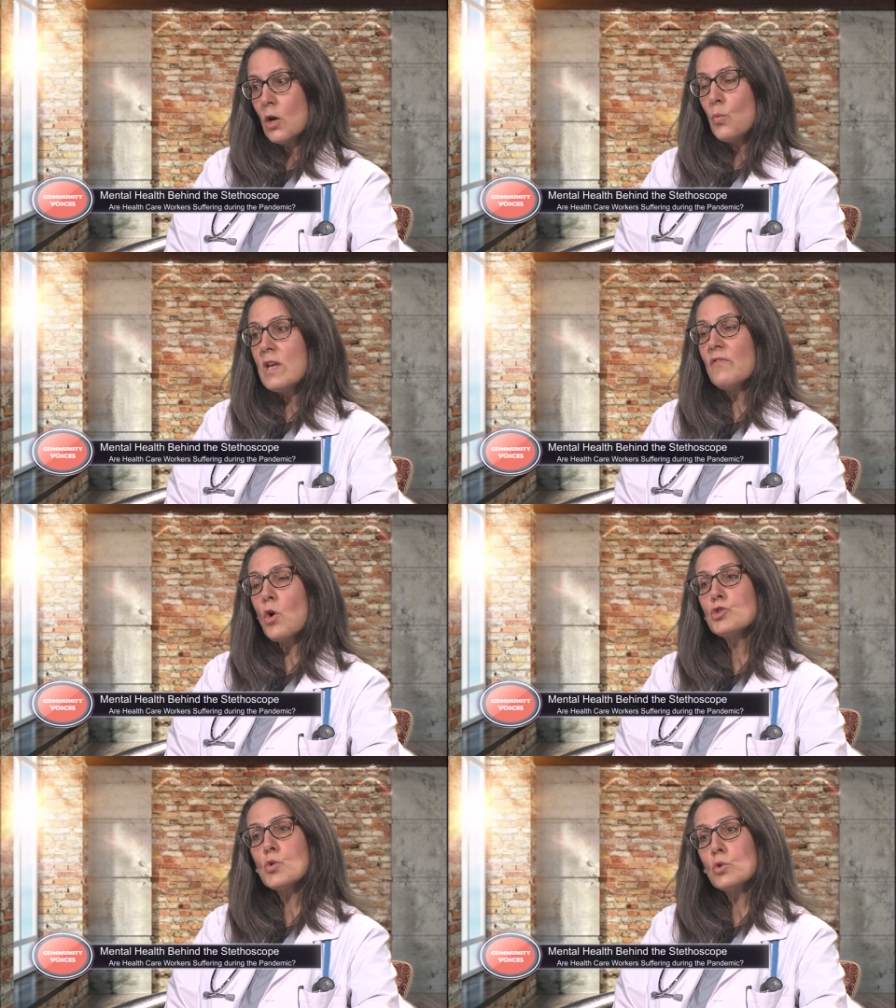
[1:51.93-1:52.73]
We have
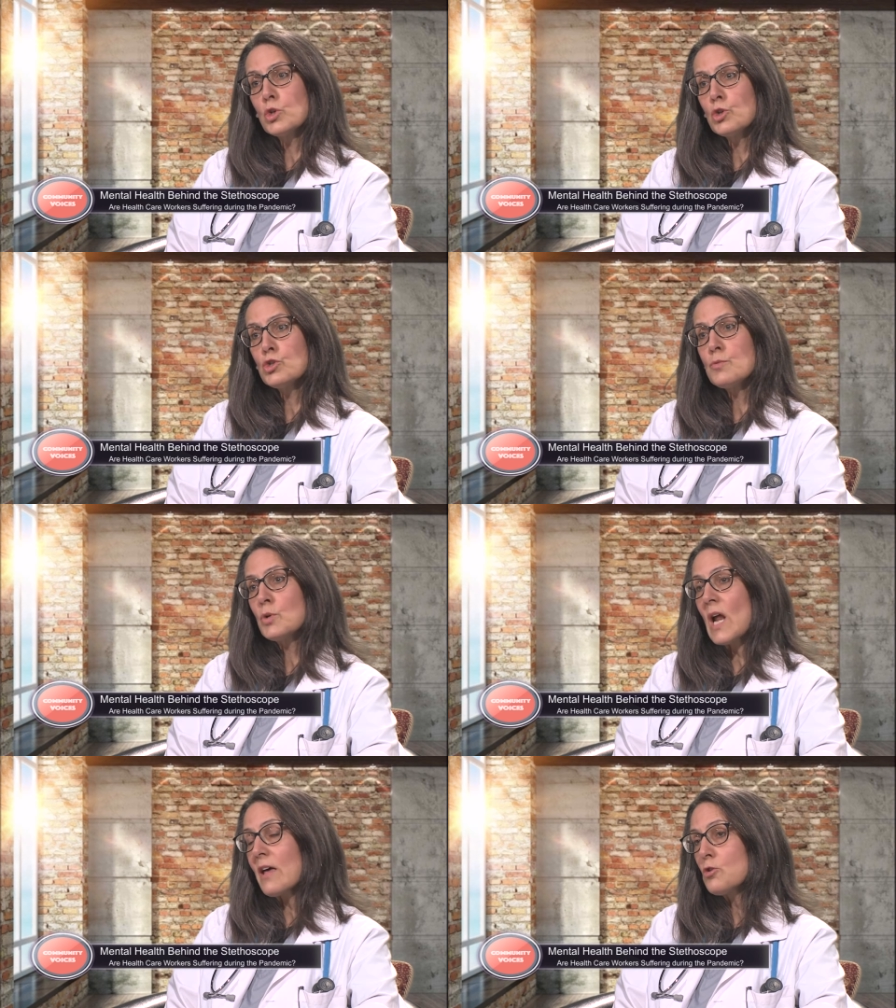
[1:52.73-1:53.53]
also learned to
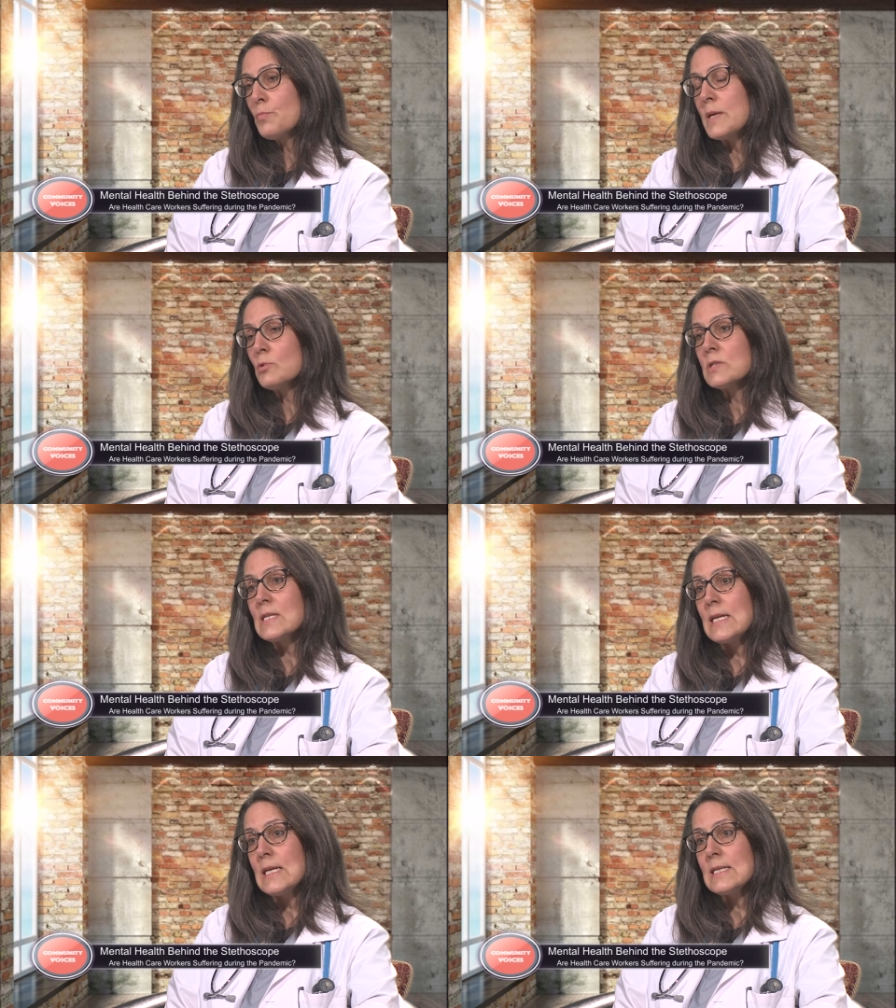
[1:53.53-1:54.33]
put other people's
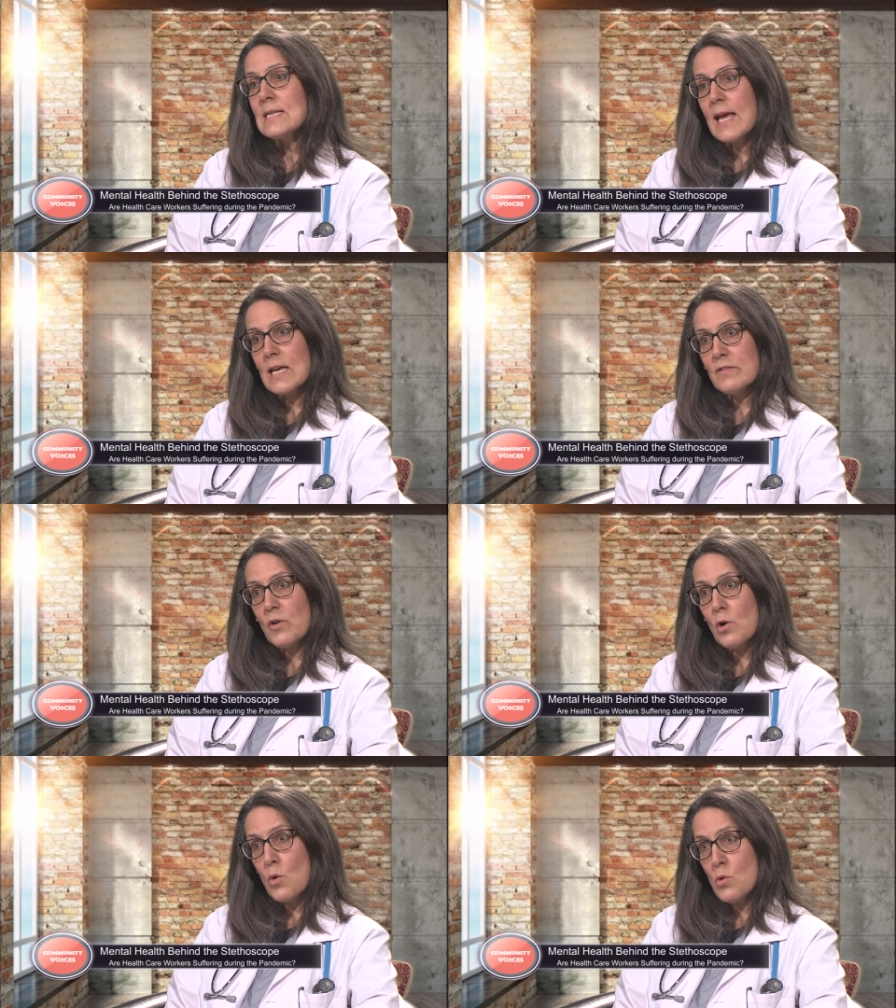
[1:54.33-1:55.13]
needs ahead of
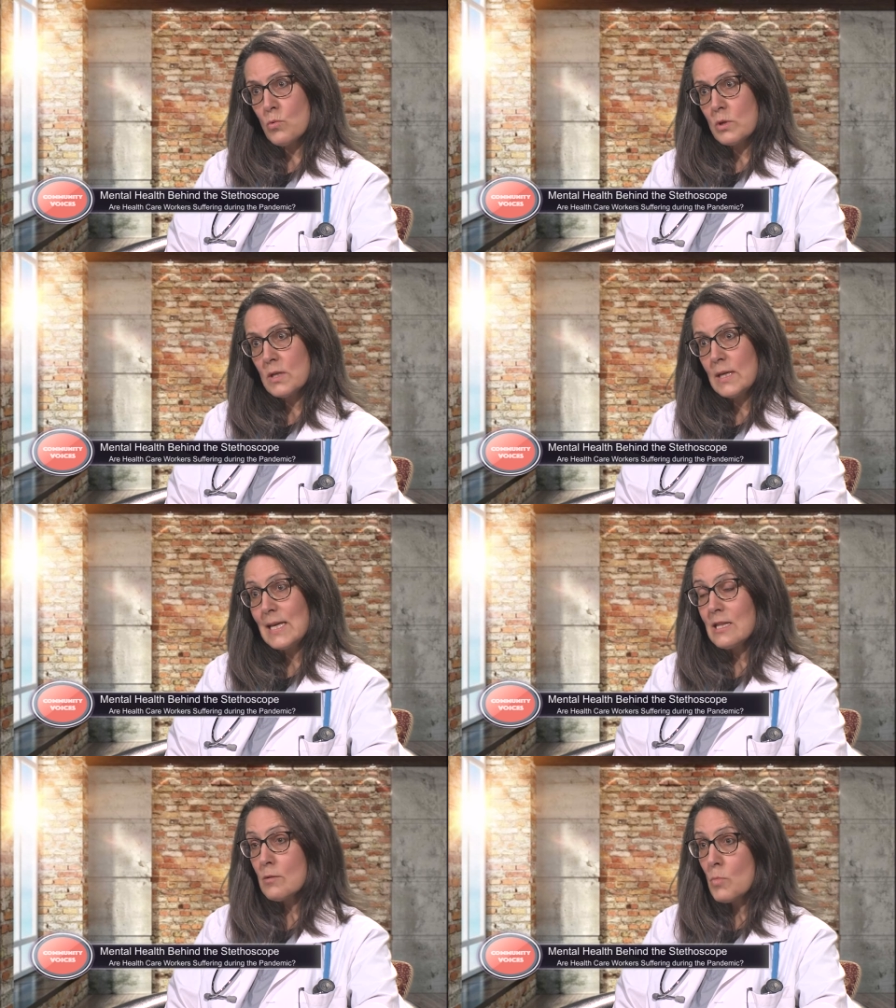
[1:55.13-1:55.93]
our own
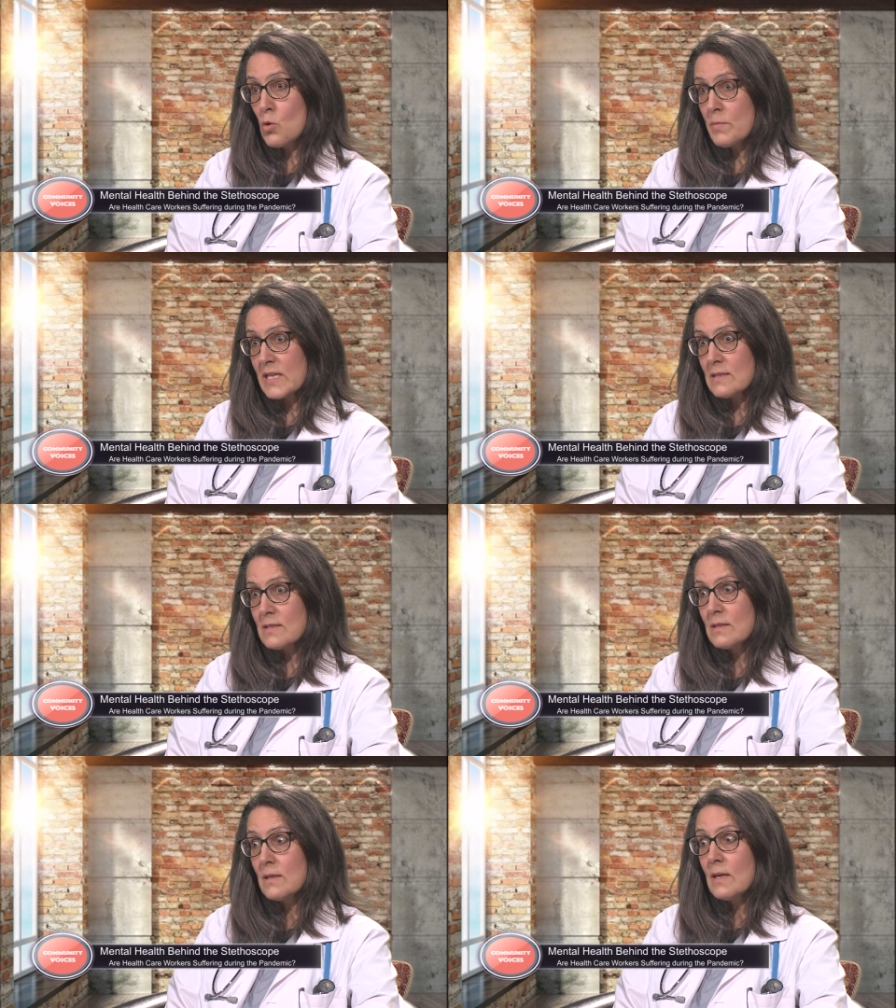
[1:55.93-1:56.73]
in the moment
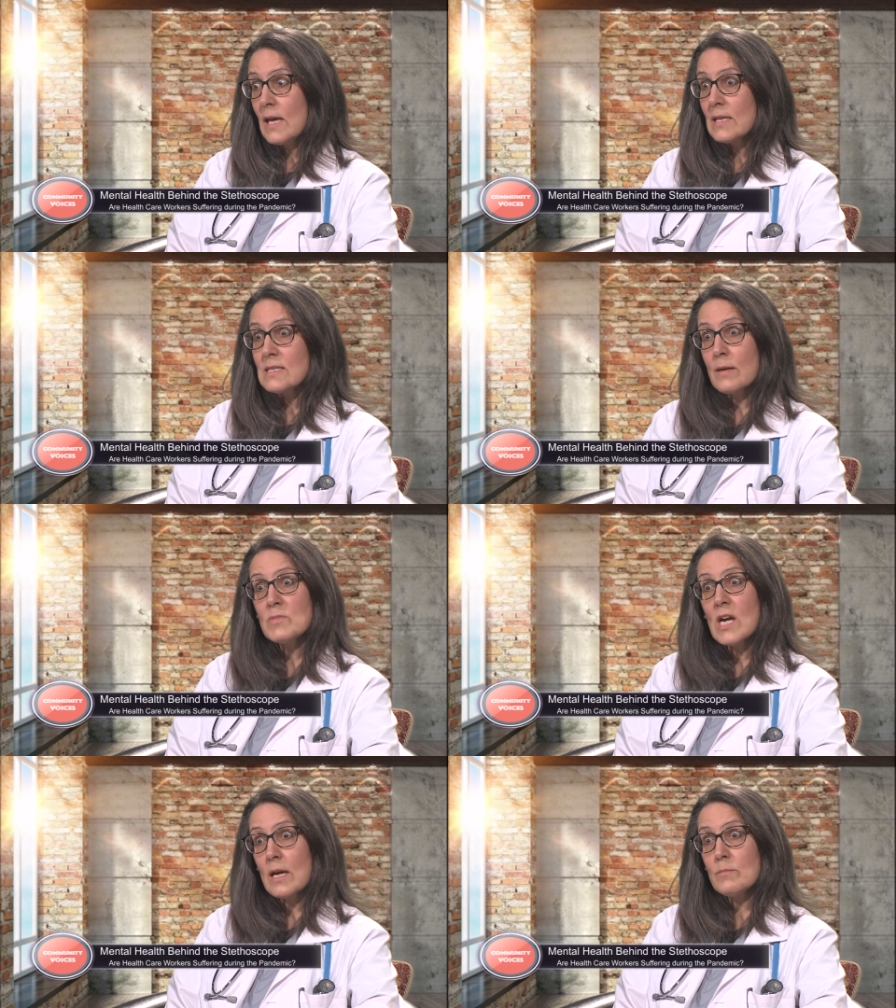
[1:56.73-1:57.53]
and
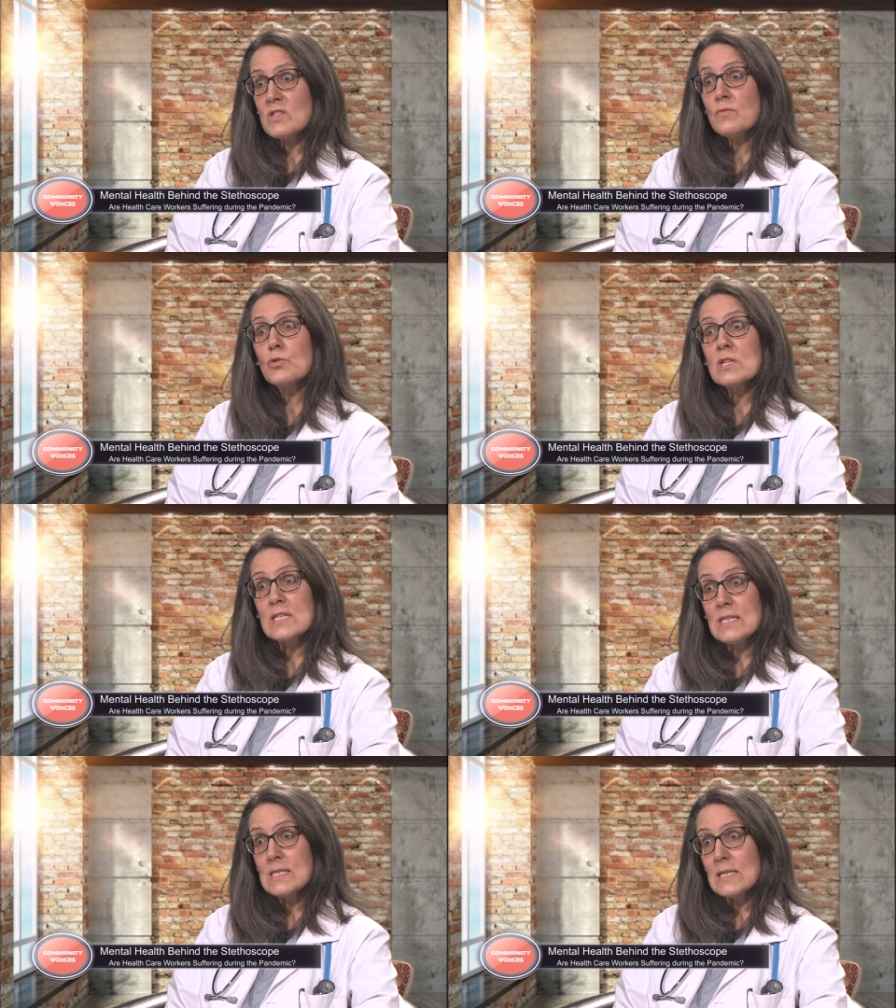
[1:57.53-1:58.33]
sometimes for the
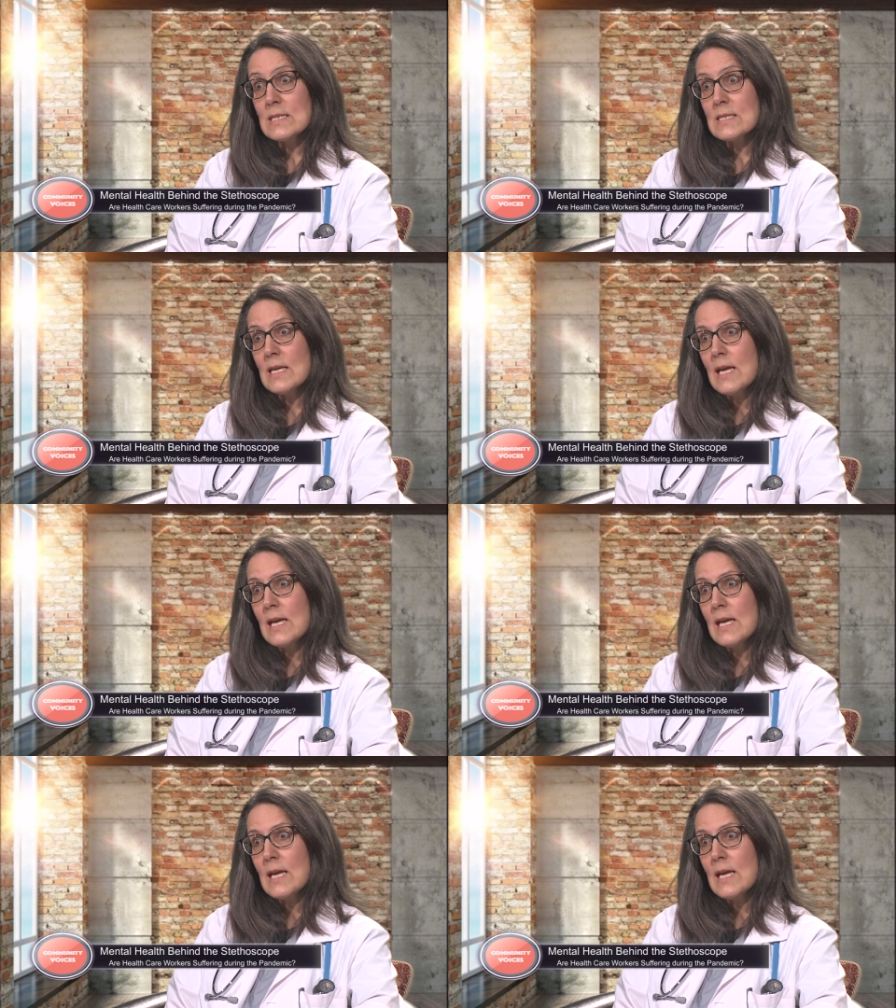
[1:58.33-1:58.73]
distance.